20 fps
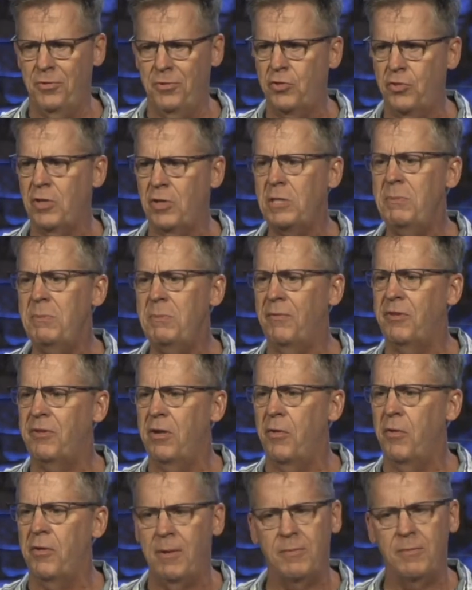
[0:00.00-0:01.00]
Do you trust me enough to
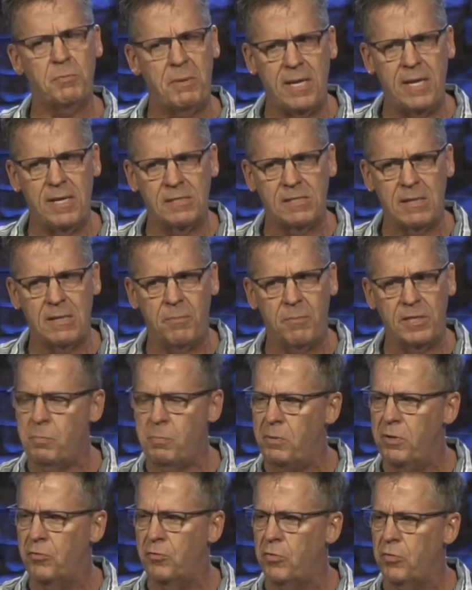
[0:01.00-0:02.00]
know that I'm speaking something
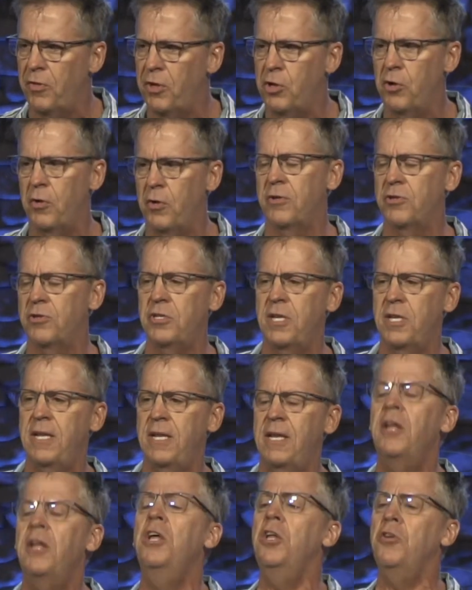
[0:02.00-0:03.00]
spiritual that you don't
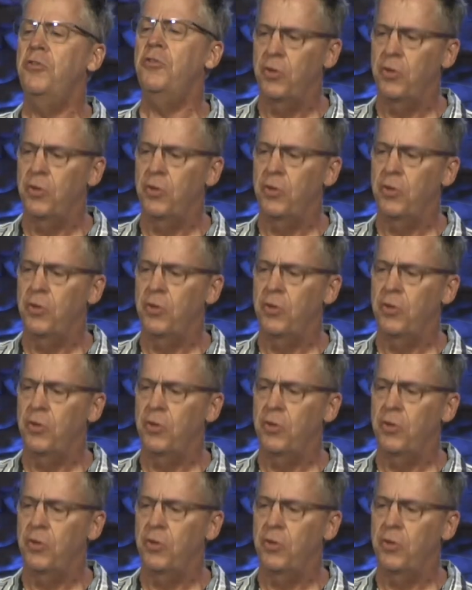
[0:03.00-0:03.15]
understand yet?